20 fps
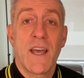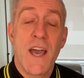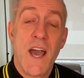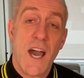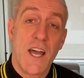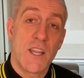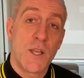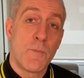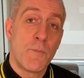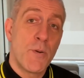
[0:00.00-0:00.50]

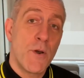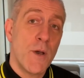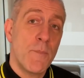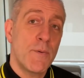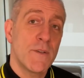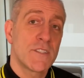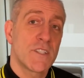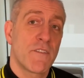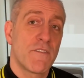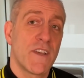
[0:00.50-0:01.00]
and the
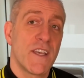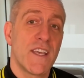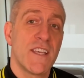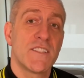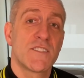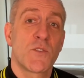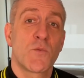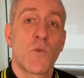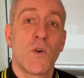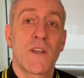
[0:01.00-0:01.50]
purpose of it
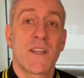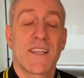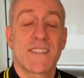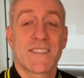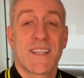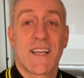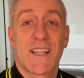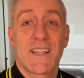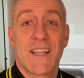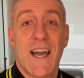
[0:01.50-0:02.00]
is to work as
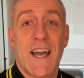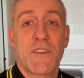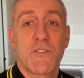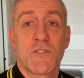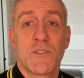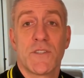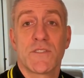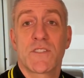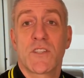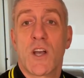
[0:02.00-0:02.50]

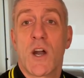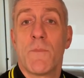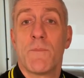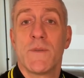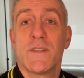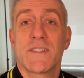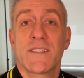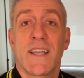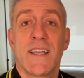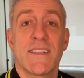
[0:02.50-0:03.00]
collateral to
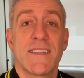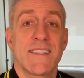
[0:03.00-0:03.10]
compensate